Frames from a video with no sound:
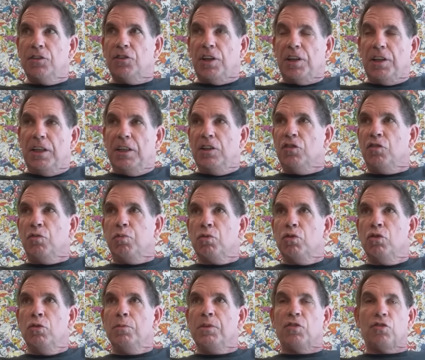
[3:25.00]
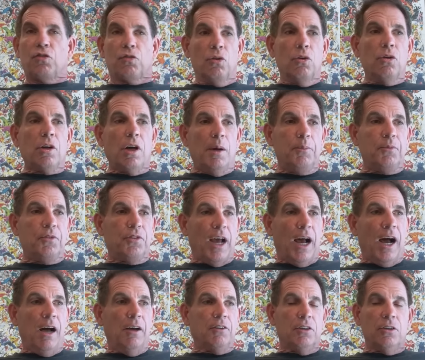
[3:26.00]
so in this room, this girl comes
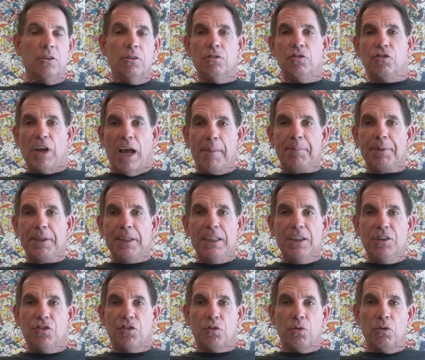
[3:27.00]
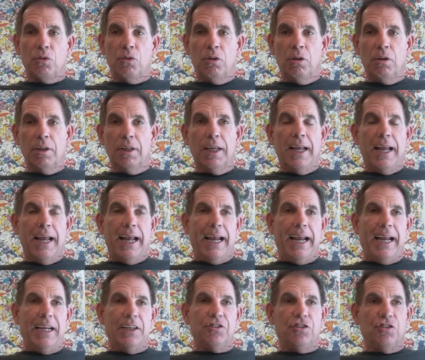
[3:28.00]
out, little Japanese girl,
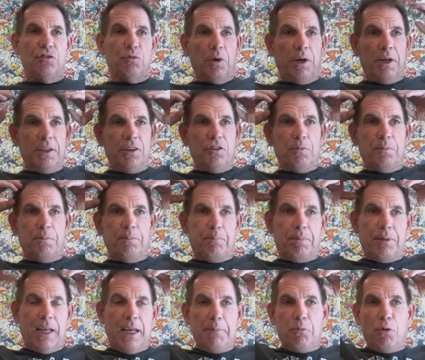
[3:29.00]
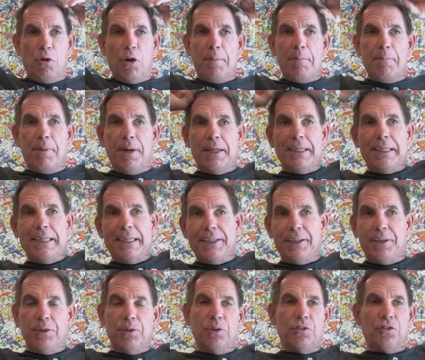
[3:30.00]
and she's wearing these Playboy bunny
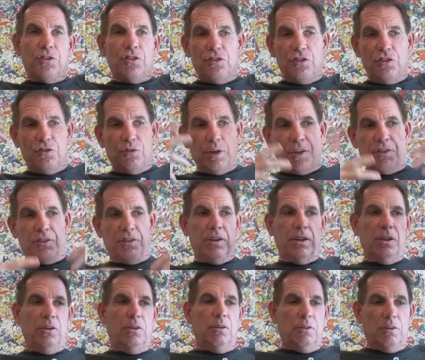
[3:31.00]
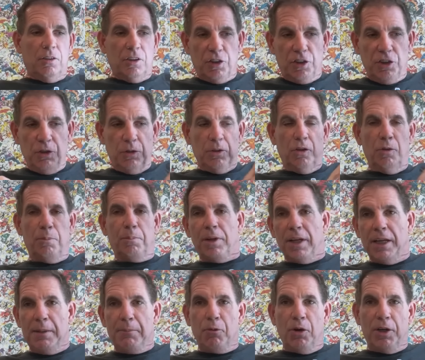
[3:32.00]
ears, and she's dressed in a little cute little
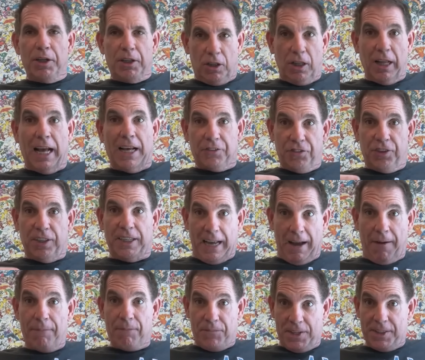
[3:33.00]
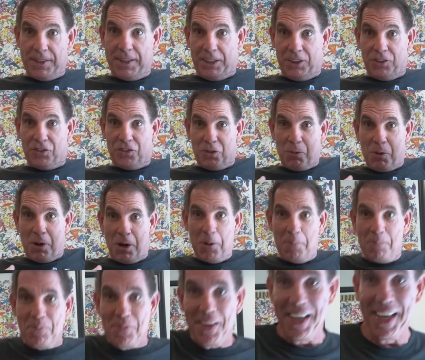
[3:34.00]
Playboy classic outfit they used to
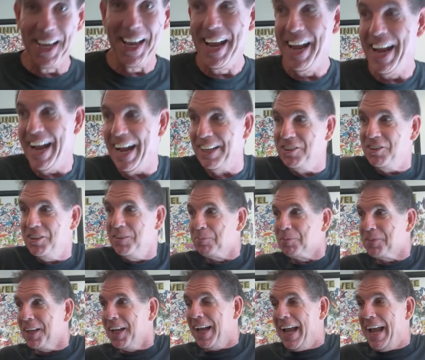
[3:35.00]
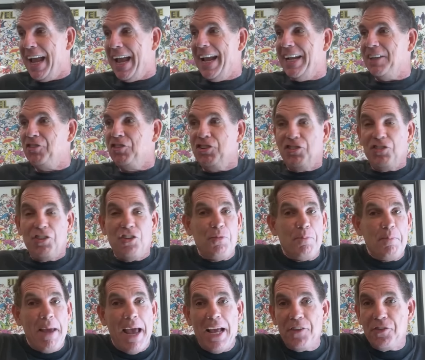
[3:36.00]
wear, and and she's
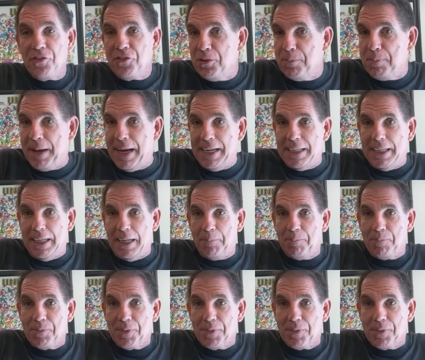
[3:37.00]
just masturbating.